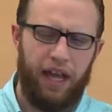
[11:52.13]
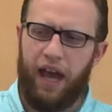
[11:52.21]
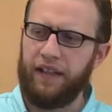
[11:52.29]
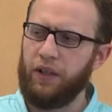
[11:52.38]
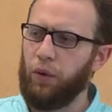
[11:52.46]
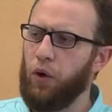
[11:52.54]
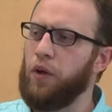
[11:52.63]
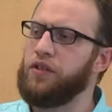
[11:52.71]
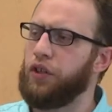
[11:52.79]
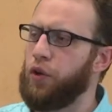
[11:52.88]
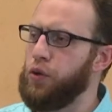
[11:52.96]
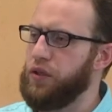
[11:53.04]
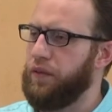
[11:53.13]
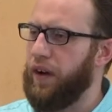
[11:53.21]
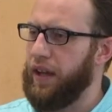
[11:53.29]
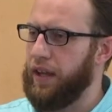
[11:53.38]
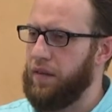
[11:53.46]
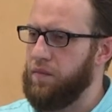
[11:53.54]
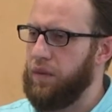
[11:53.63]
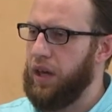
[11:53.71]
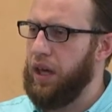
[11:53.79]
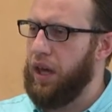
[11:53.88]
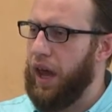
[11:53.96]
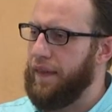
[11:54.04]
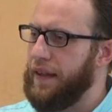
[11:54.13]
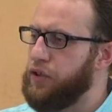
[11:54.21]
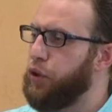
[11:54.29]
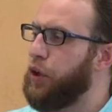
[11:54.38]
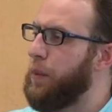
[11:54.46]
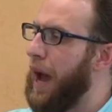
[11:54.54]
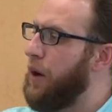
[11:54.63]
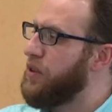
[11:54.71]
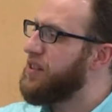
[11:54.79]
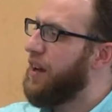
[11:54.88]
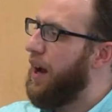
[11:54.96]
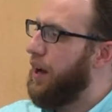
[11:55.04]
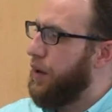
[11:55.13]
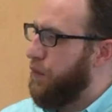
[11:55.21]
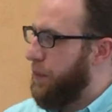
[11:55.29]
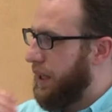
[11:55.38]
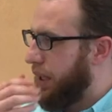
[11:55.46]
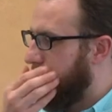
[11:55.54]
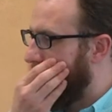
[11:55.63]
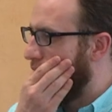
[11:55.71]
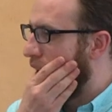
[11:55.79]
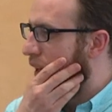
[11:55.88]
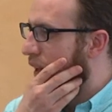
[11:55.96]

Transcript: And they were going to crucify him. And they took him outside of Mecca.